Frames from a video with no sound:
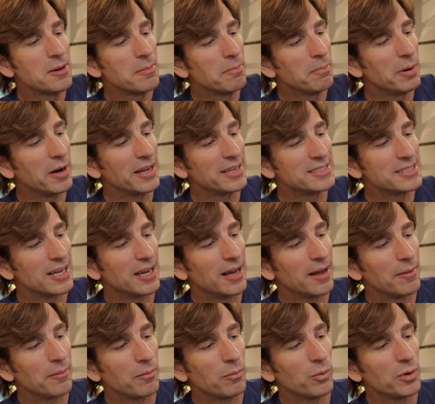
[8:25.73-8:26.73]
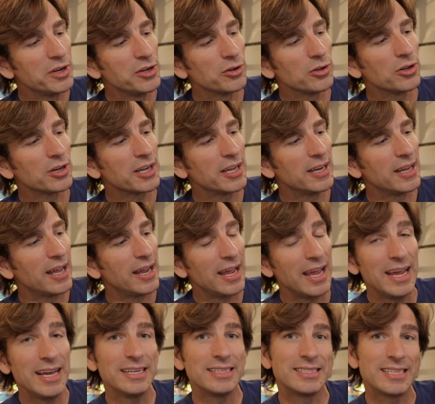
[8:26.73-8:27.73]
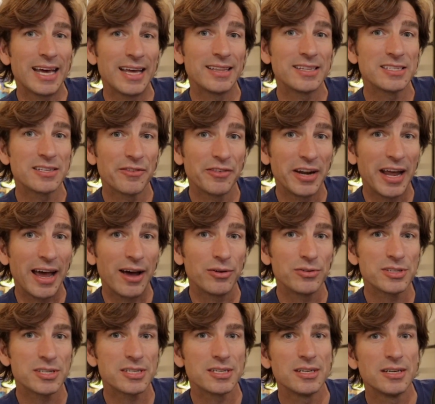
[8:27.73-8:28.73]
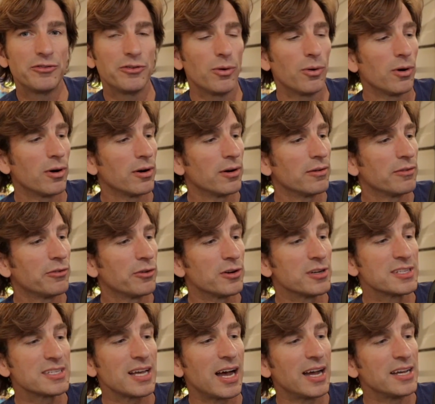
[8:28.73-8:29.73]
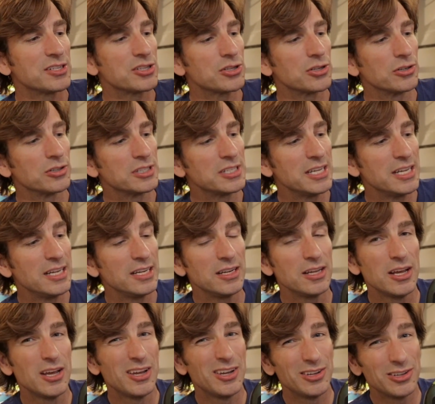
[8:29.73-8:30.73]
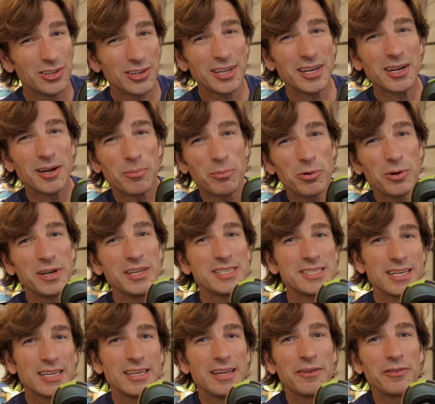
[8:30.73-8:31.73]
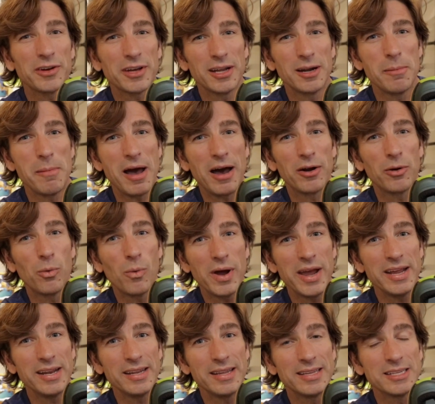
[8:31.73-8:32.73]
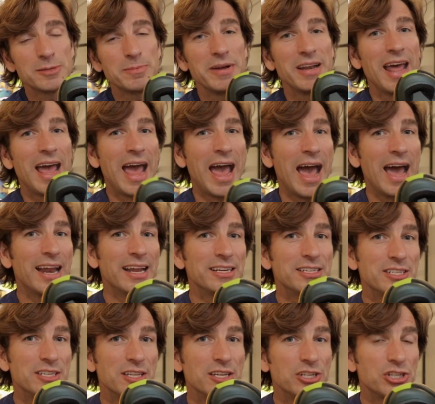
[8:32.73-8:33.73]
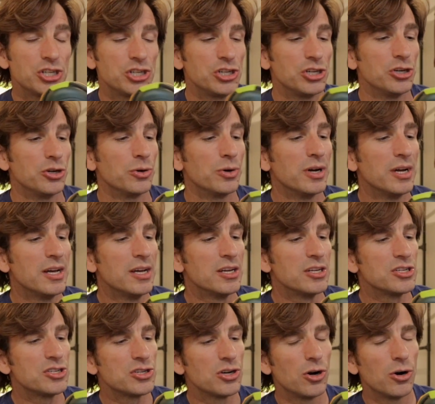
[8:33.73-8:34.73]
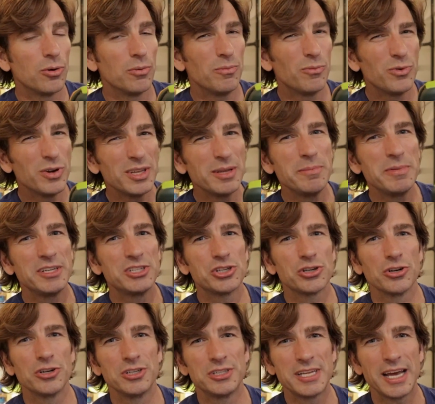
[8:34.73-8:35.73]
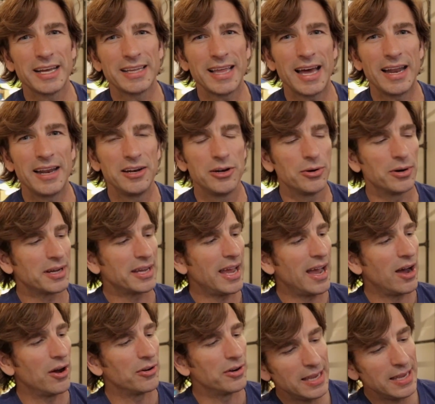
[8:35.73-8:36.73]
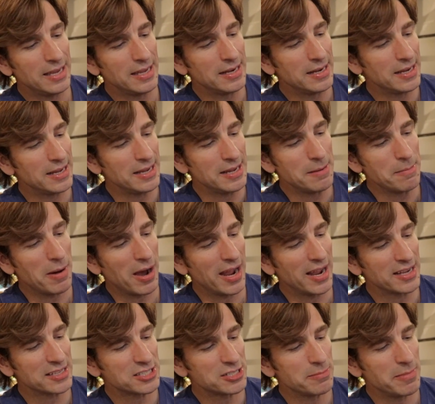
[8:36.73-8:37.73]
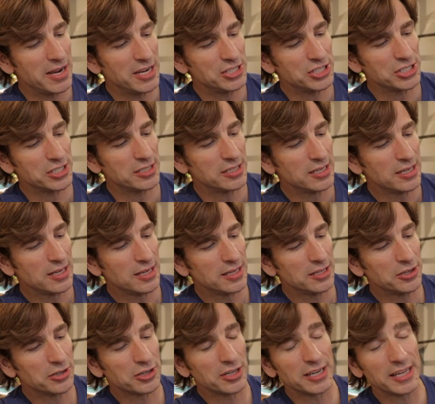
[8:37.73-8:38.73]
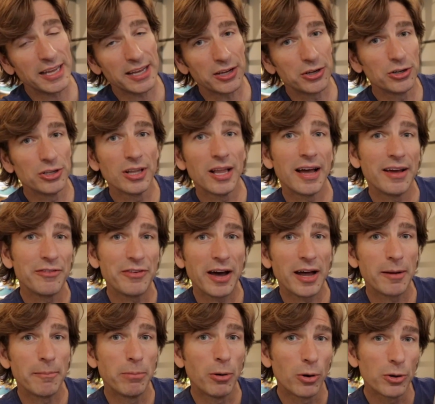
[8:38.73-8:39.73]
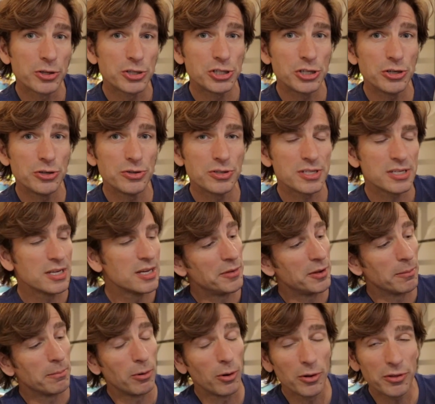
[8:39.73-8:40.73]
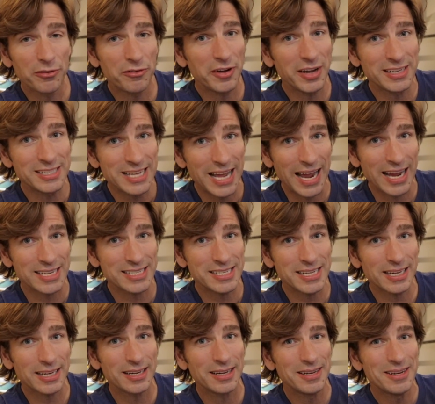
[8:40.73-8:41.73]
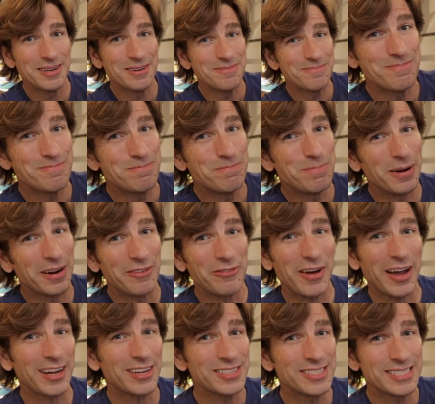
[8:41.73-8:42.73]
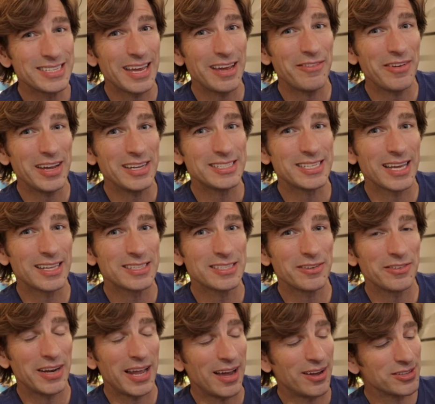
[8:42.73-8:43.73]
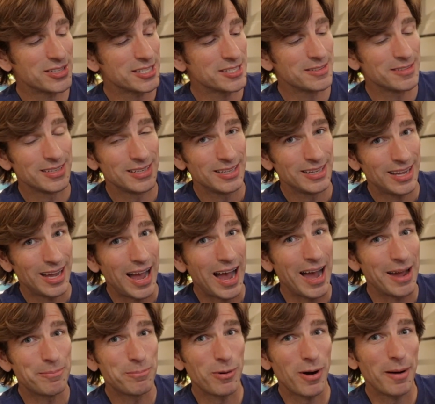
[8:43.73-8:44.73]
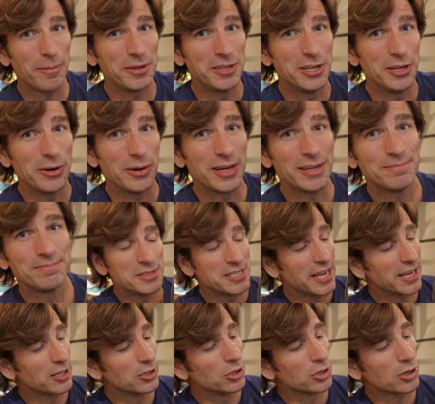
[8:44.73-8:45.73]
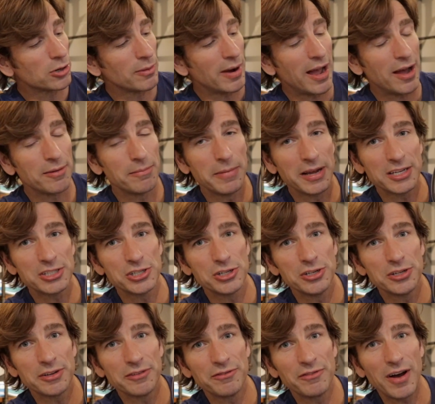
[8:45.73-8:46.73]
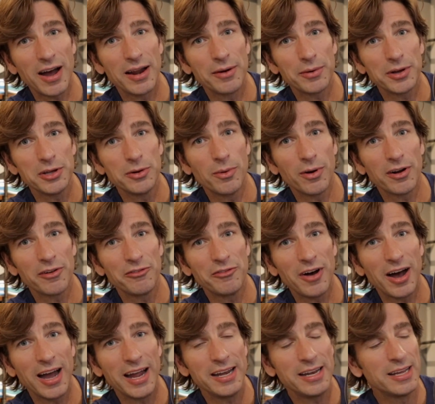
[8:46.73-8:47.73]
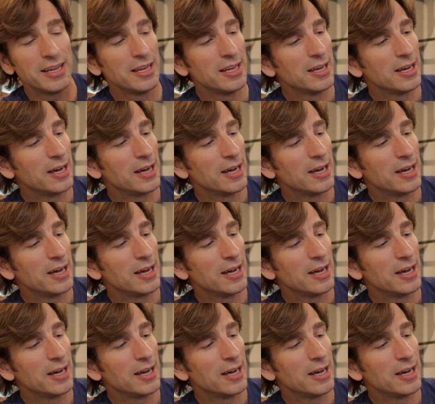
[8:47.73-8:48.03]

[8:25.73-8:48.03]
But when you're looking at 0.8 of an ounce for a size 13, you're looking at a pretty significant amount of weight that's been added to this shoe. So really be sure you take that into account. In my estimation, you're gonna get good life out of both shoes. They're both fantastic, but if I could save 0.8 of an ounce, I'd probably do it. Take a look around, make sure you can find what you want to find.